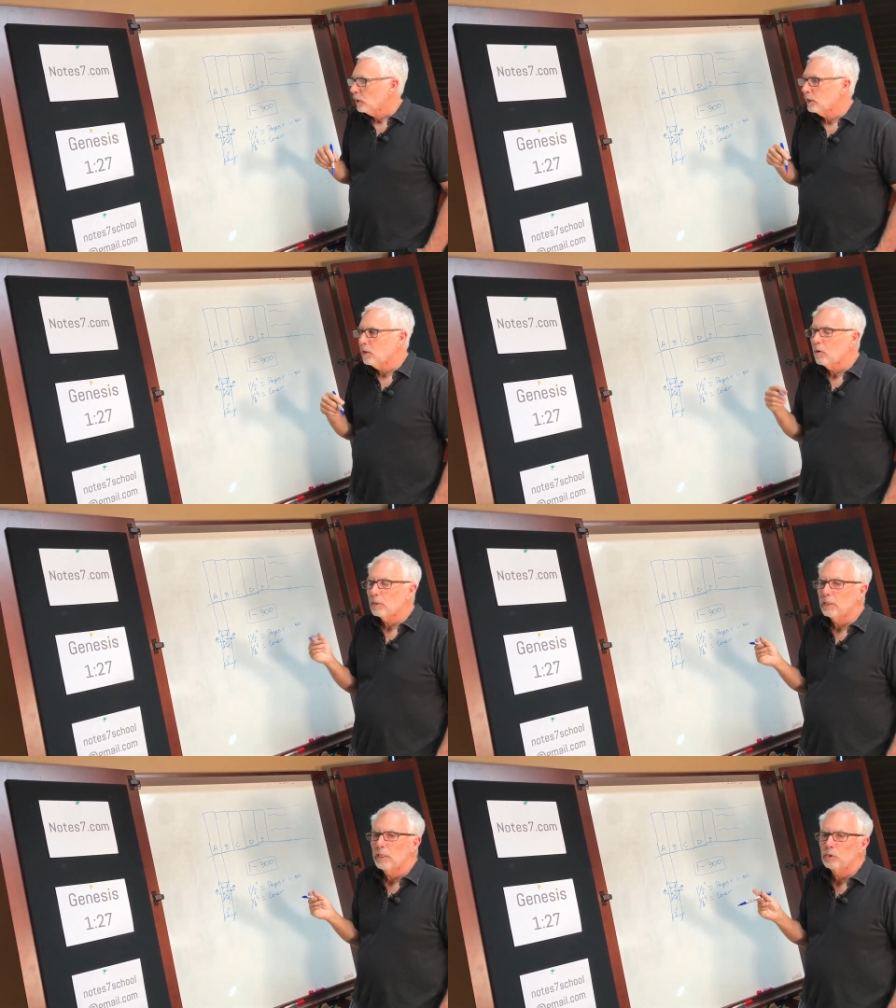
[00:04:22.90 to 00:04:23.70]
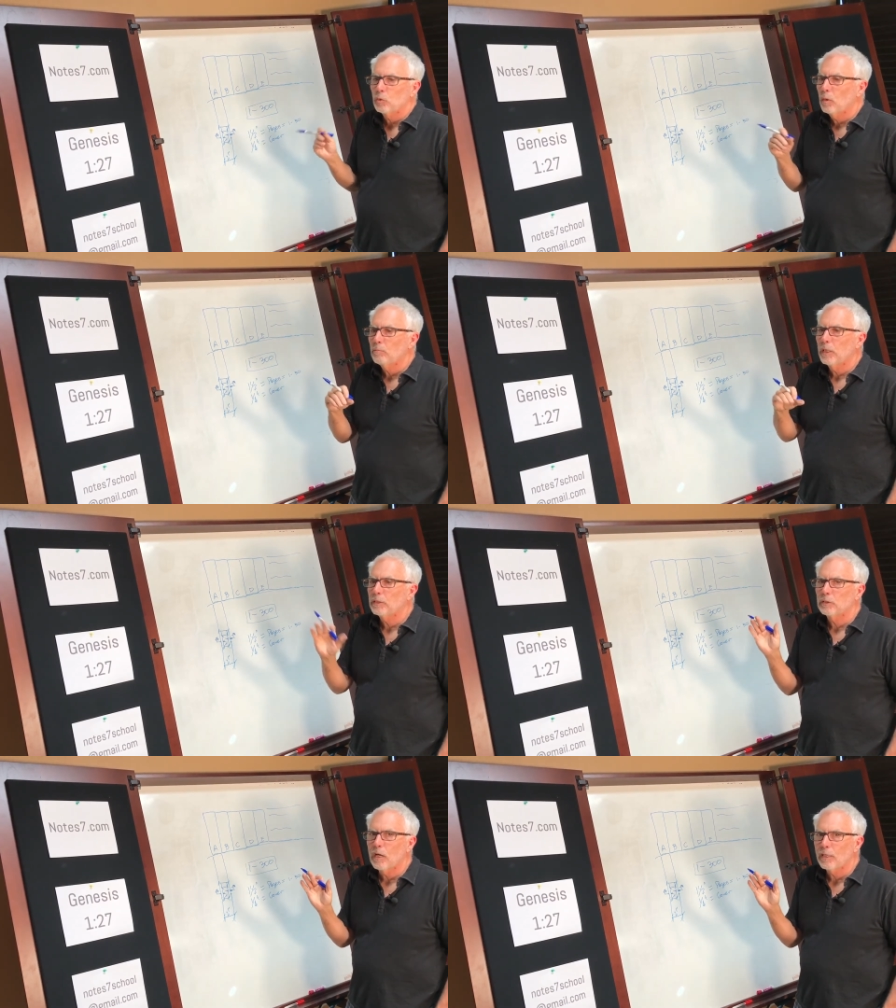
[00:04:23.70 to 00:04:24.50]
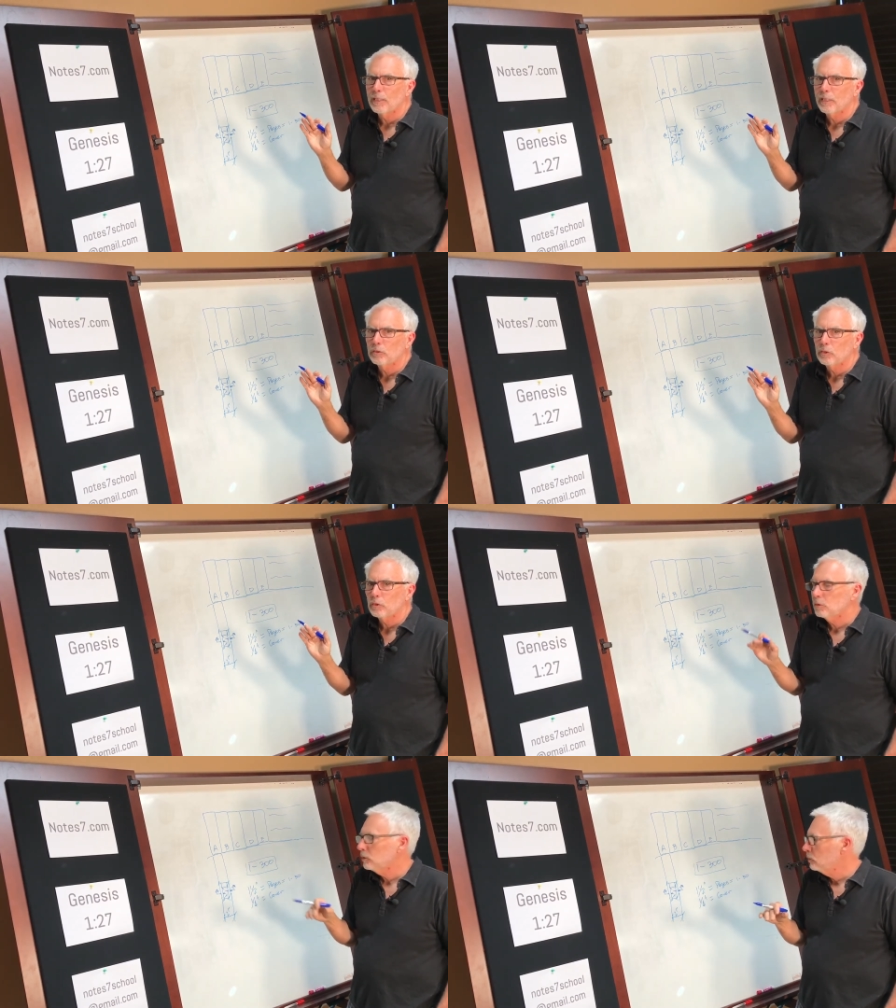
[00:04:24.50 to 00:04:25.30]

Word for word: going to call it an inchworm, but it's not an inch.